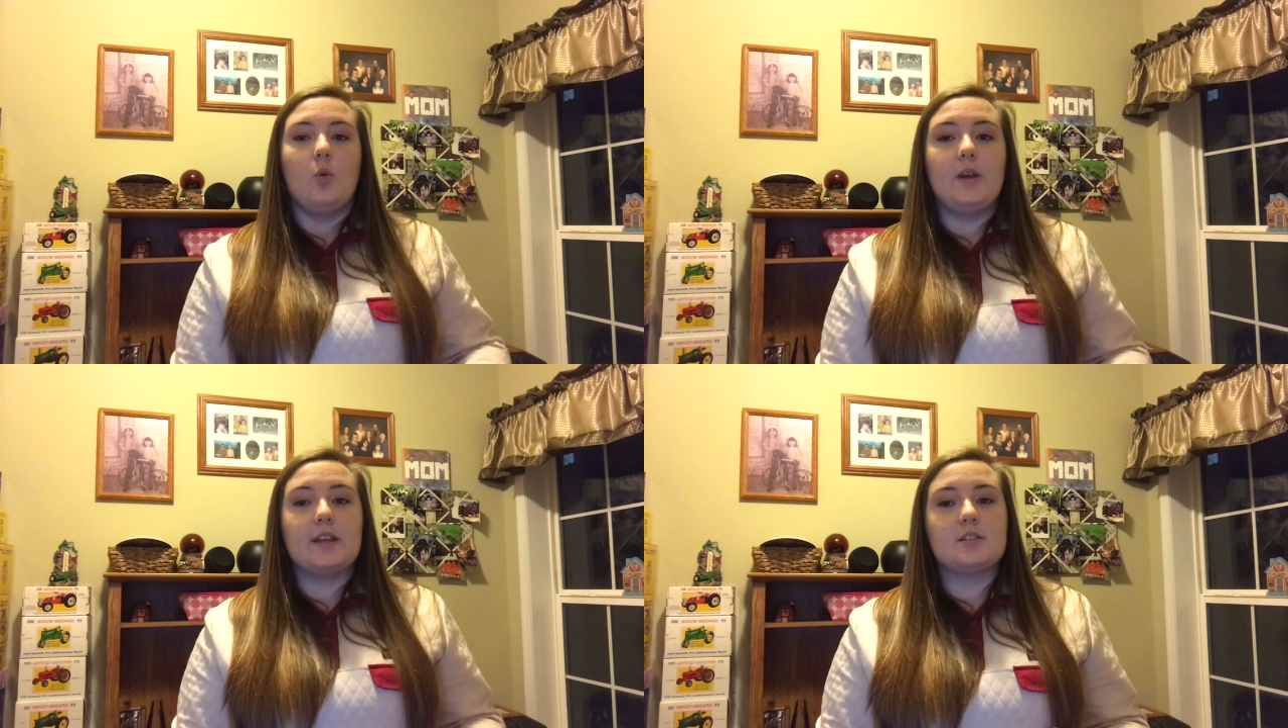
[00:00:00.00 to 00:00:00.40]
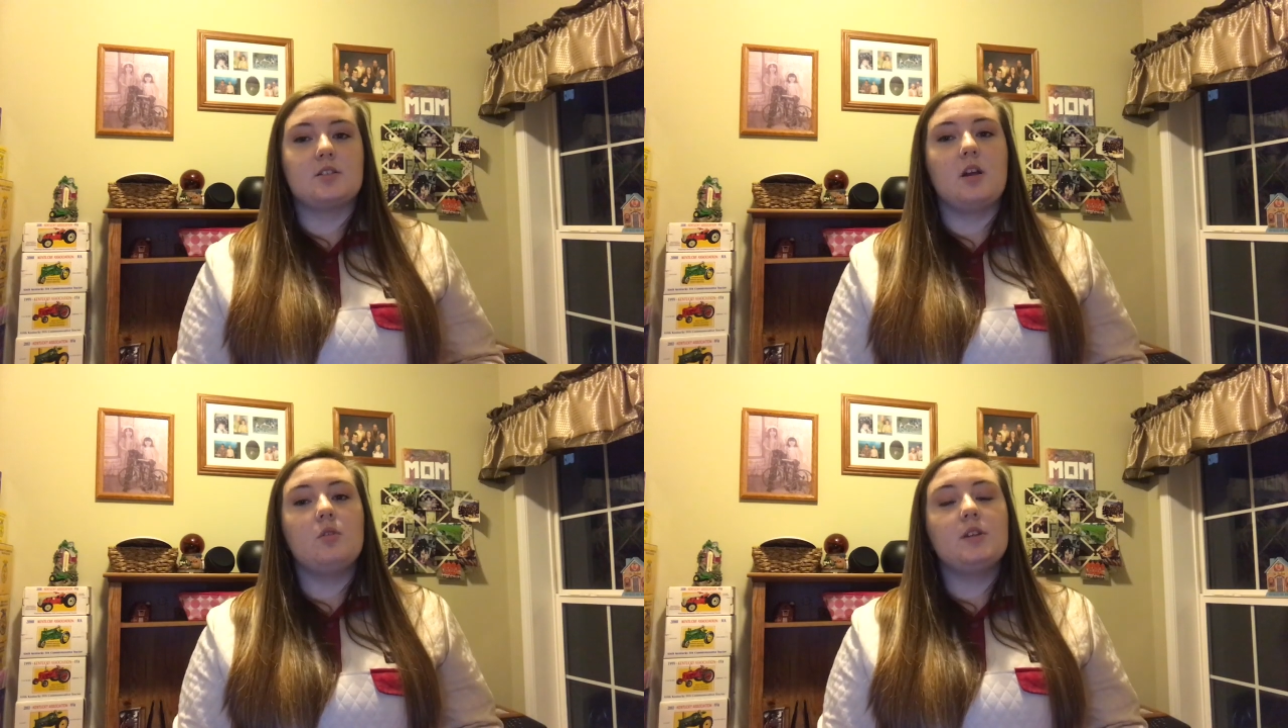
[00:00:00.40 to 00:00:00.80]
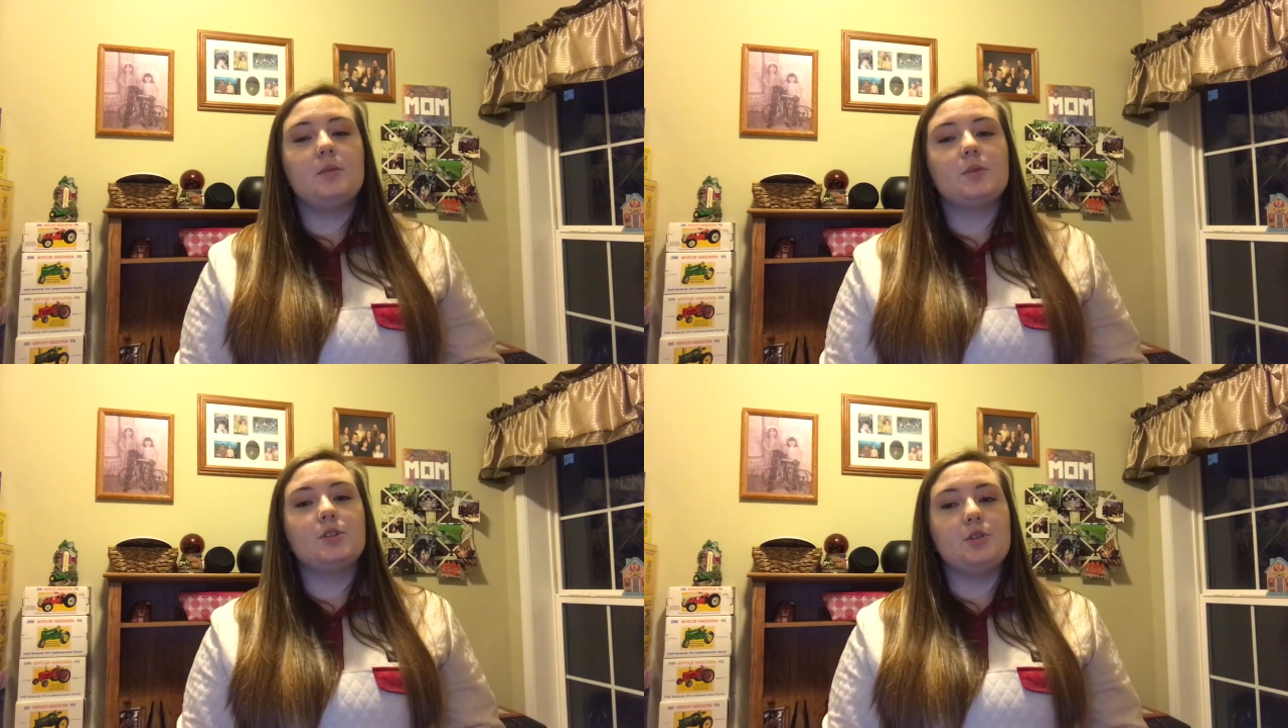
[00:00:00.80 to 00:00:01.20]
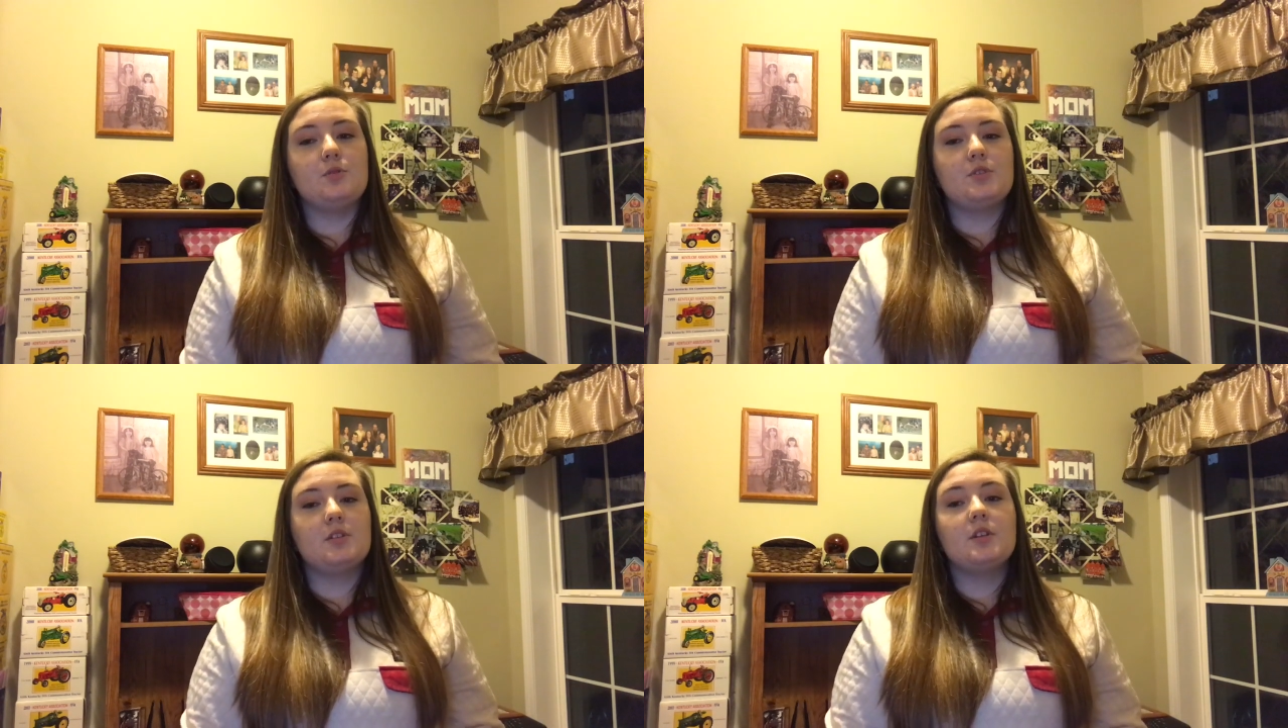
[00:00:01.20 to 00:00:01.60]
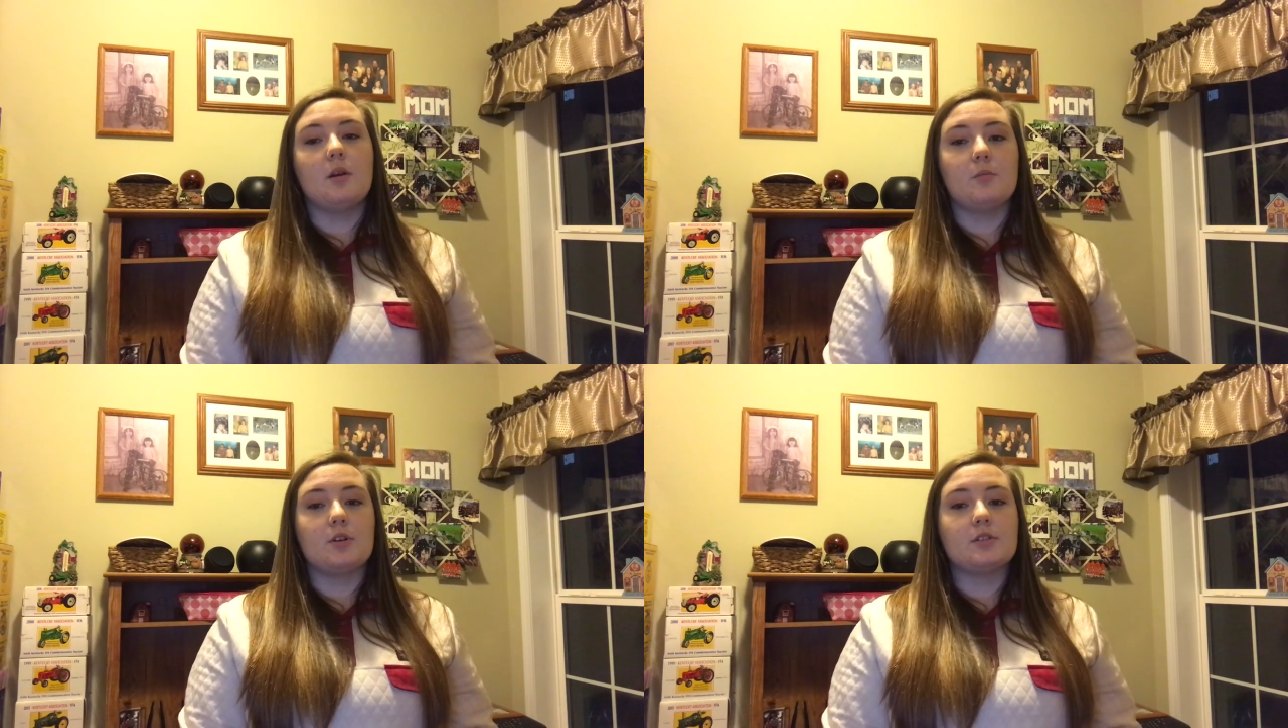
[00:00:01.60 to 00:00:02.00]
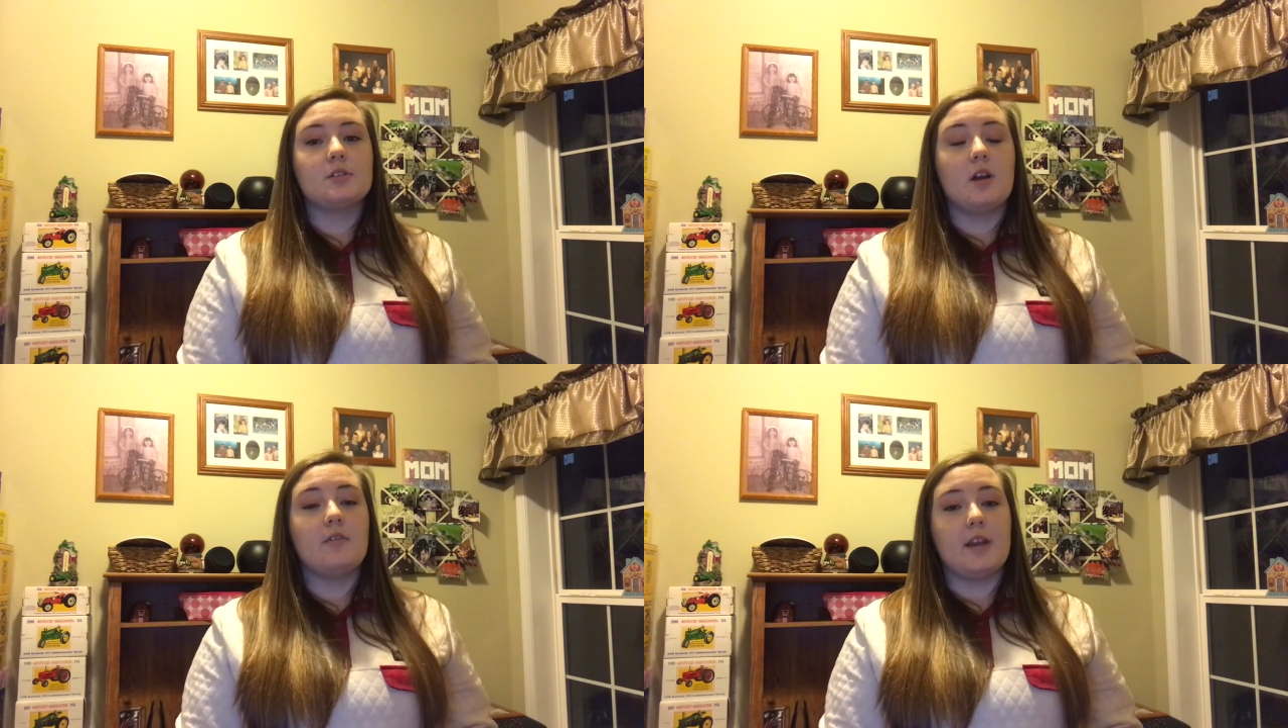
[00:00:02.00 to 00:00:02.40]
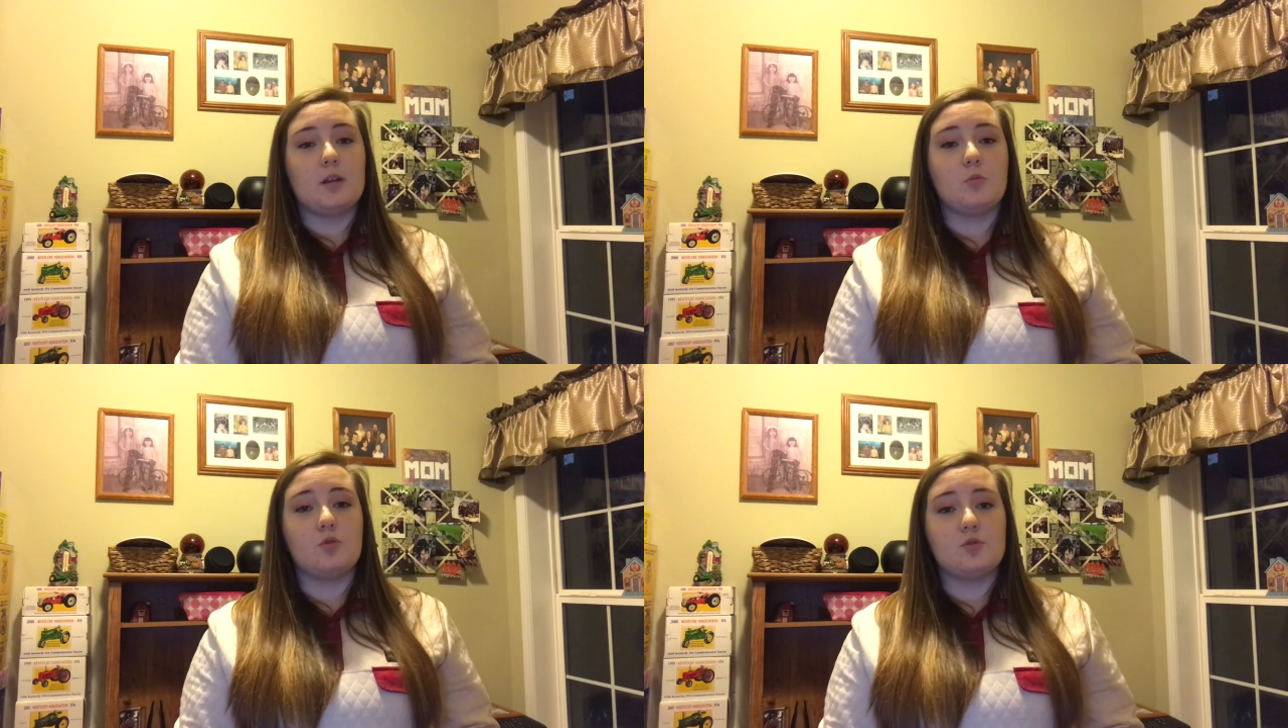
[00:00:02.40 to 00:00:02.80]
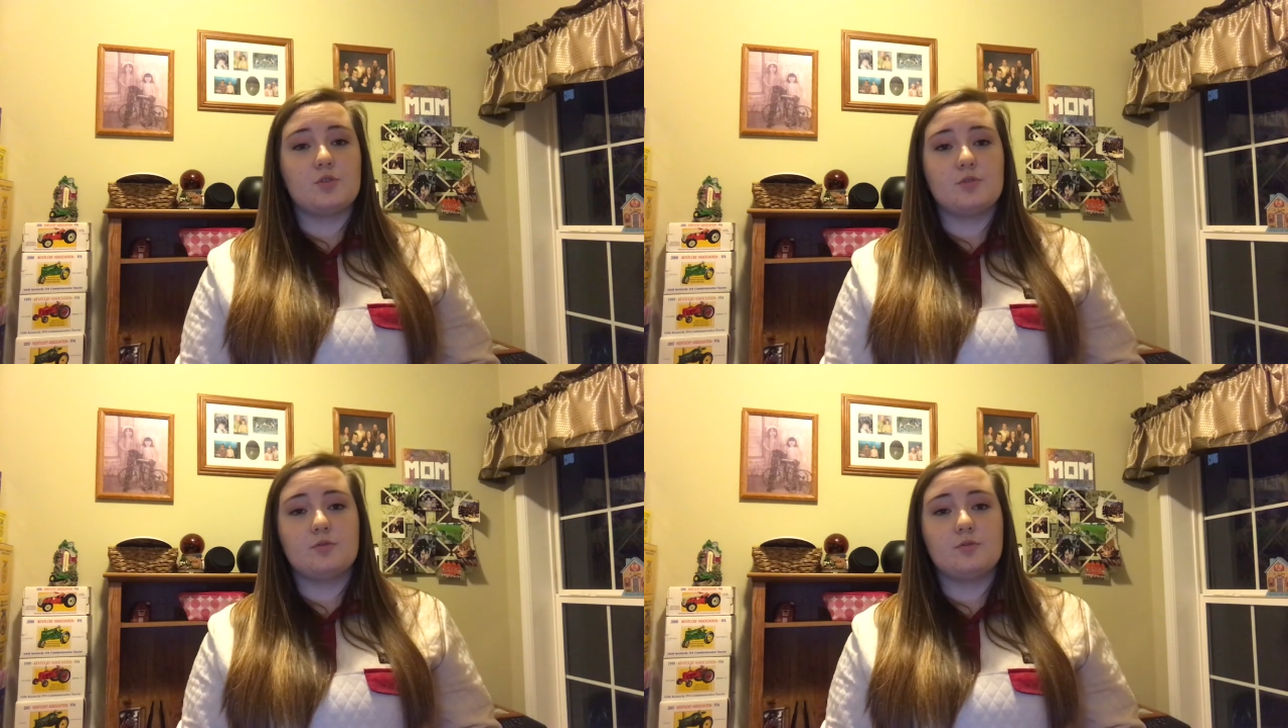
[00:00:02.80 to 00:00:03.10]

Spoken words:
we can slowly reduce the number of animals